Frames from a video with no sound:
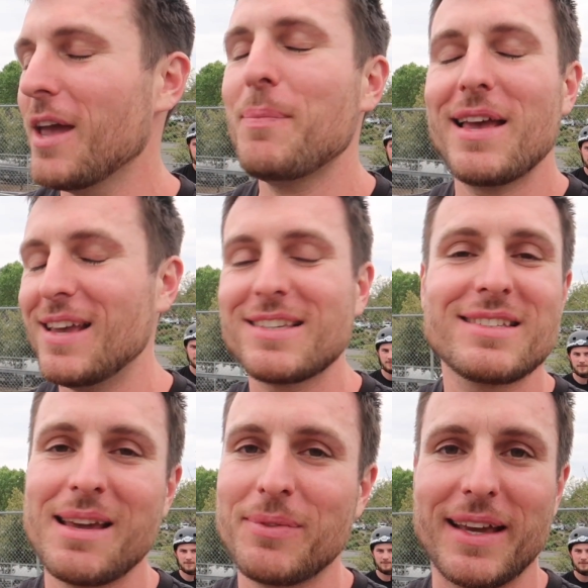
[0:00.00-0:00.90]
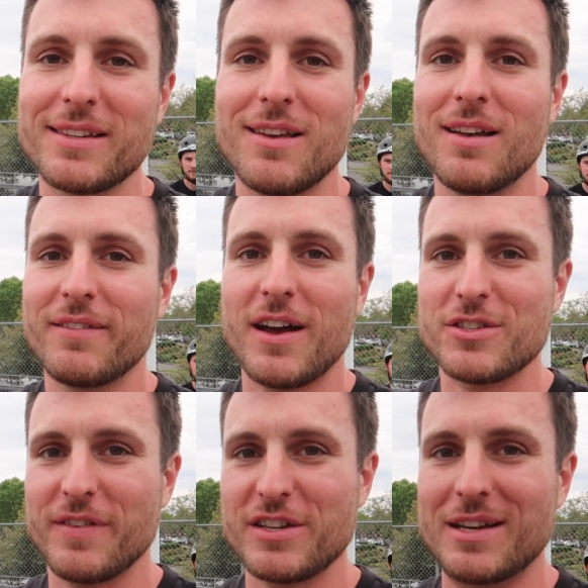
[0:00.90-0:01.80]
It's the same thing as law of
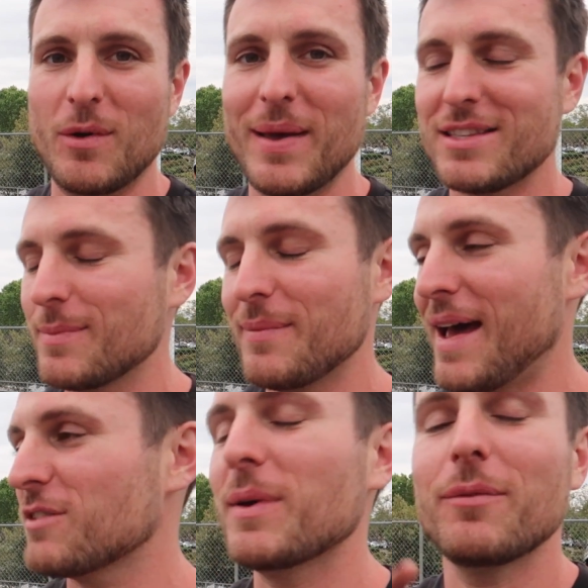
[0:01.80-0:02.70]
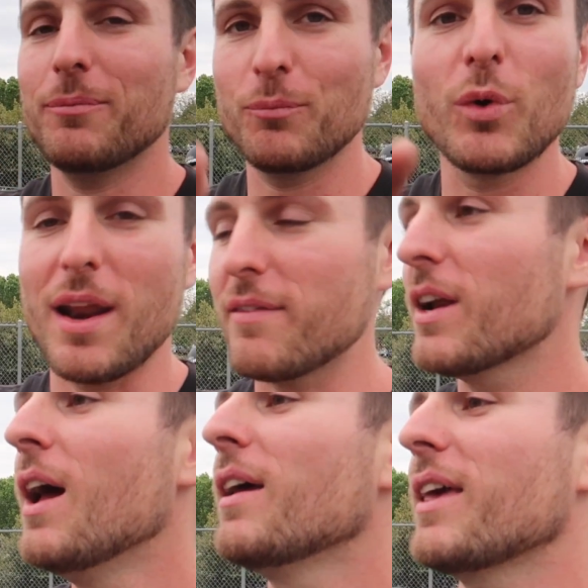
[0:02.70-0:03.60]
conservation of momentum and mass, but whatever,
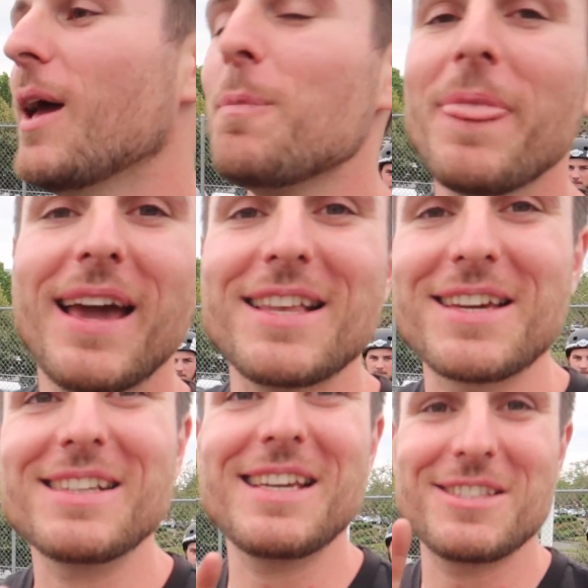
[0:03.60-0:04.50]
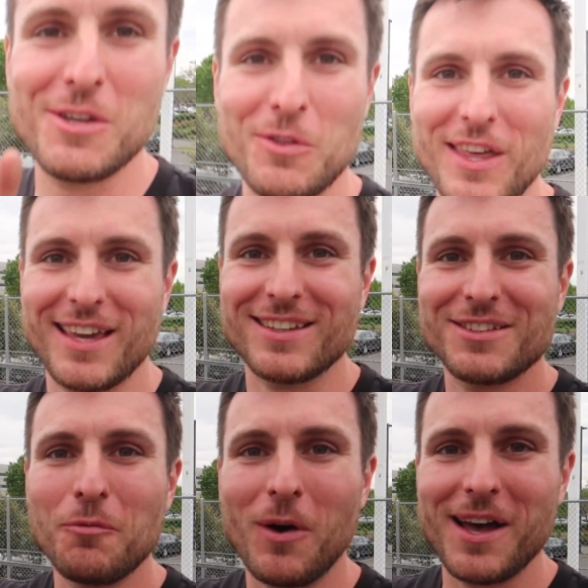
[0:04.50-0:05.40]
okay? It's gonna say 2 things.
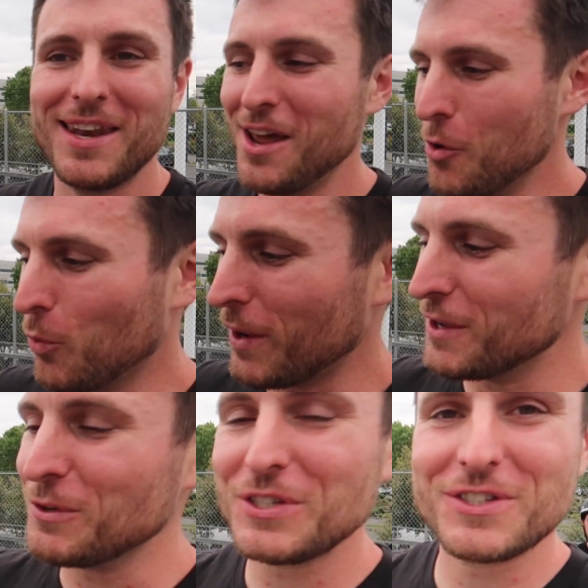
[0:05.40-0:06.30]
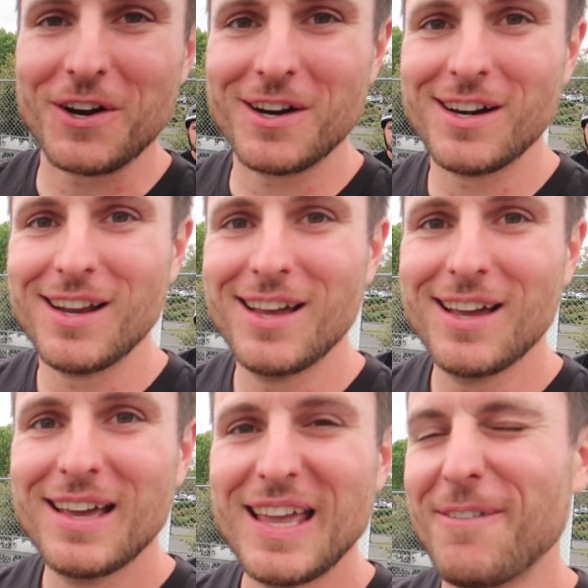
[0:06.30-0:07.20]
One, where you start,
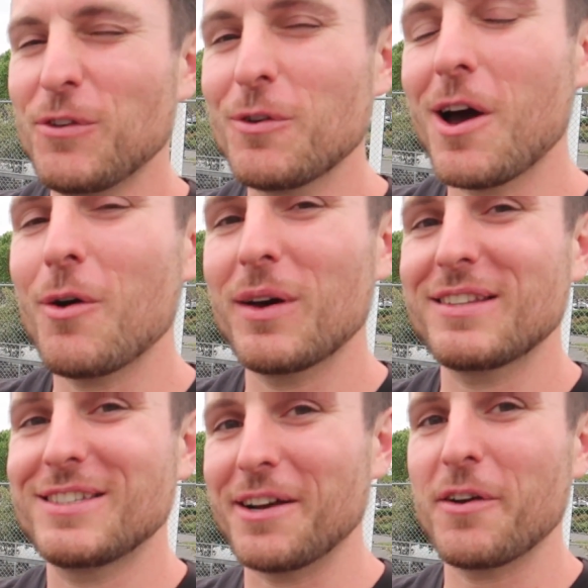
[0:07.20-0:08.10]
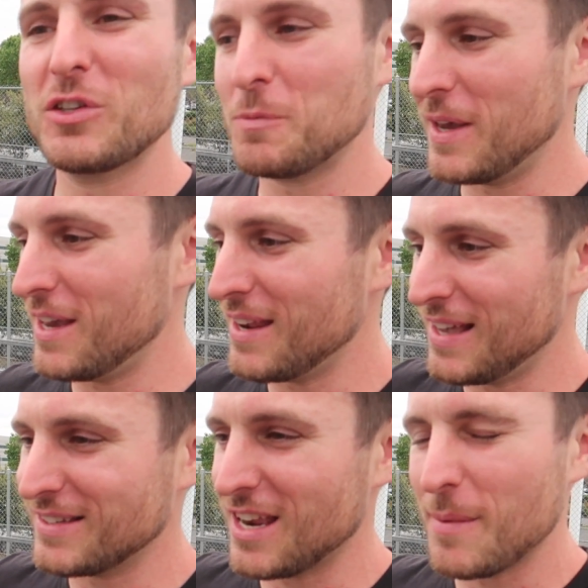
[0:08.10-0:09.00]
if you go with 0 speed,
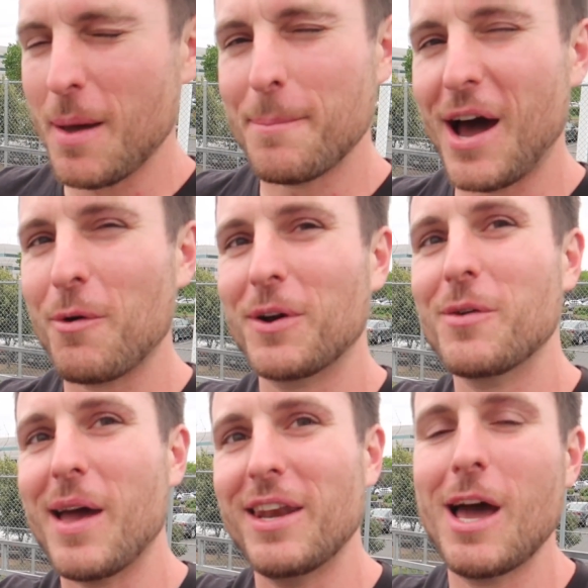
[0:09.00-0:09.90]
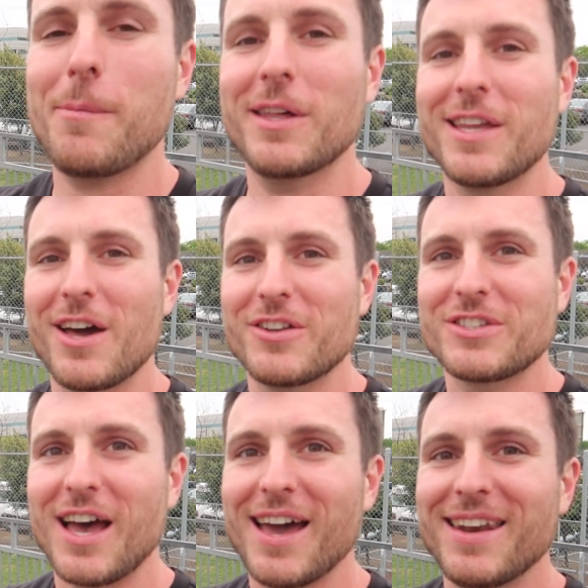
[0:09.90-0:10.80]
is gonna be about where you end up on the other
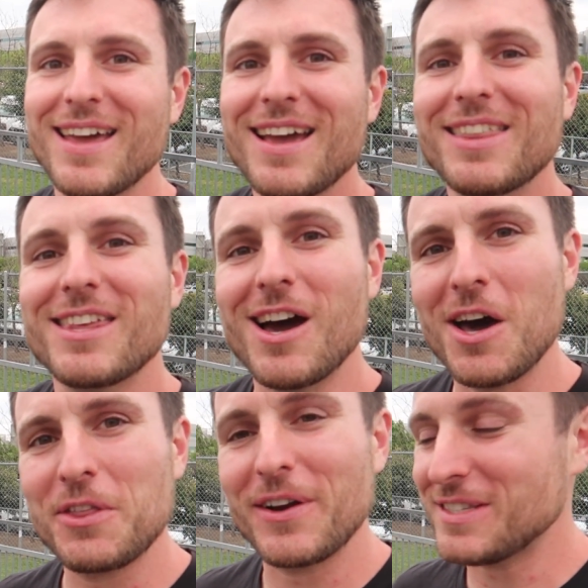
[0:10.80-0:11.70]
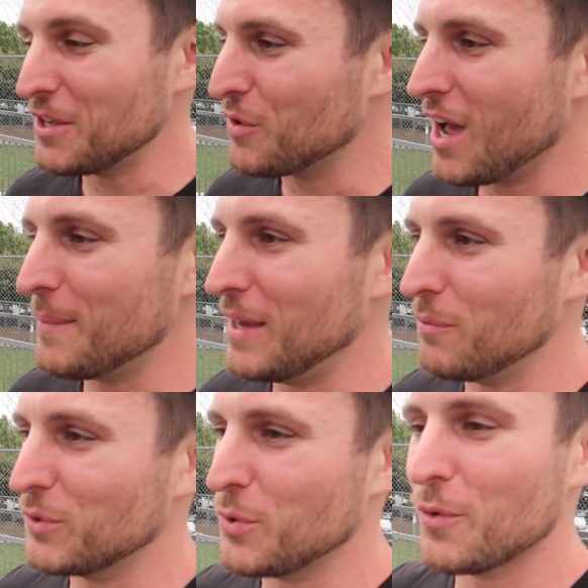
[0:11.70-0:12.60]
side. The other is that you come
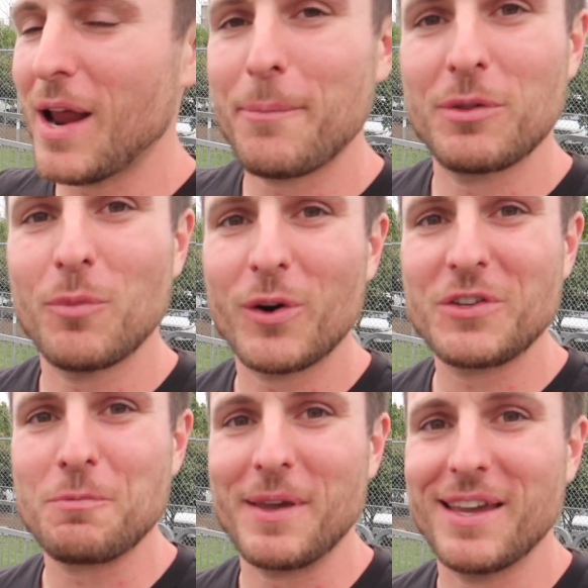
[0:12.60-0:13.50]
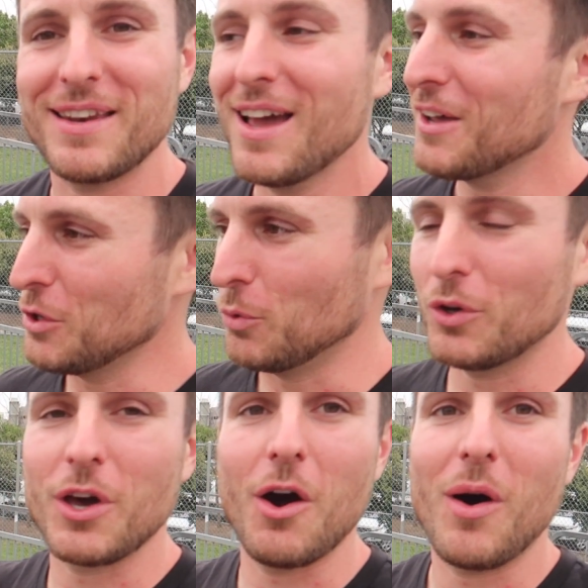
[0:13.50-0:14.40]
in to a ramp with more speed, you will
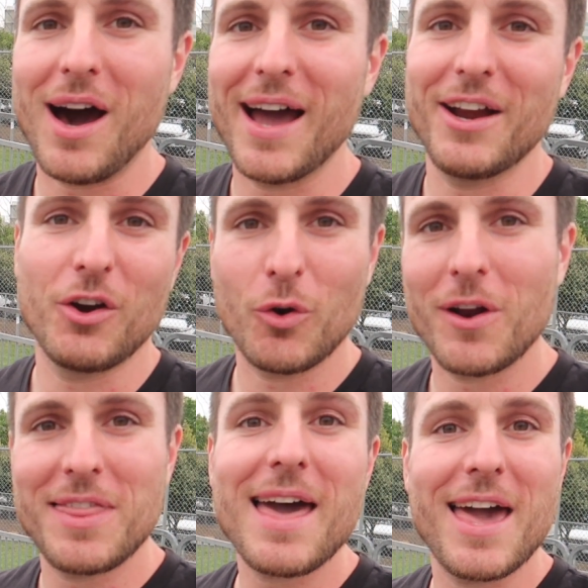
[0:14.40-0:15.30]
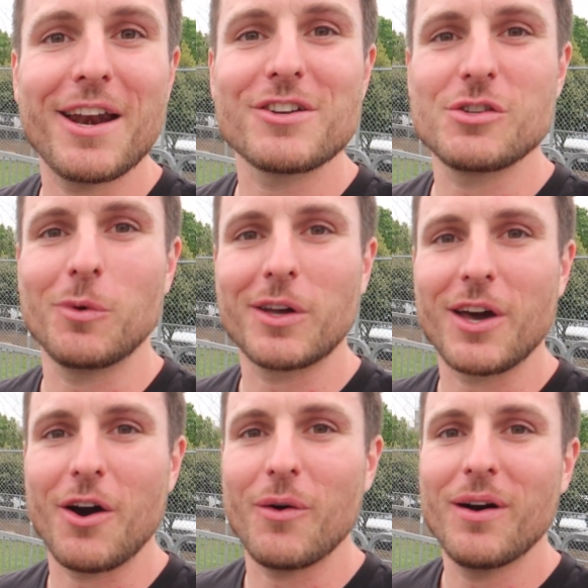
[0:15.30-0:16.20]
go higher, or that energy will
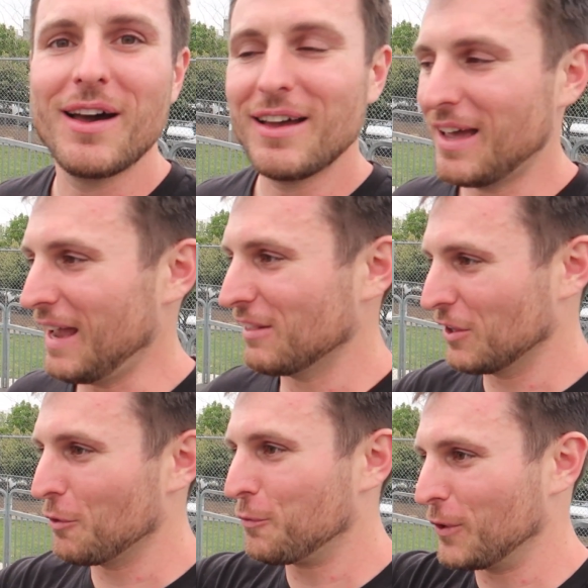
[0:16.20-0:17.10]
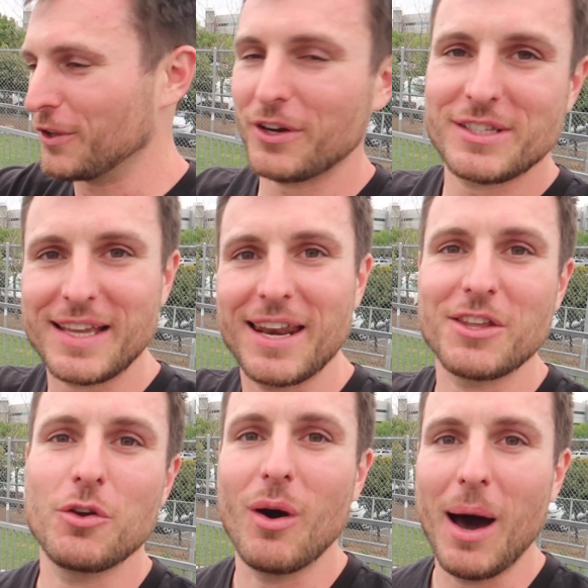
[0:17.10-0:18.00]
go a little further to
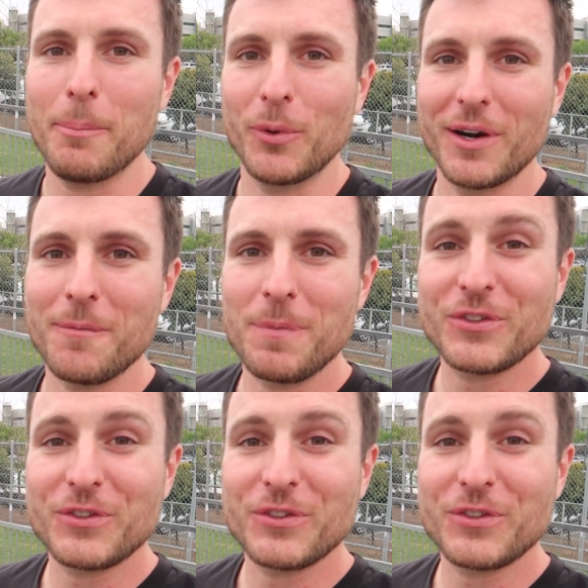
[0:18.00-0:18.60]
getting you upward.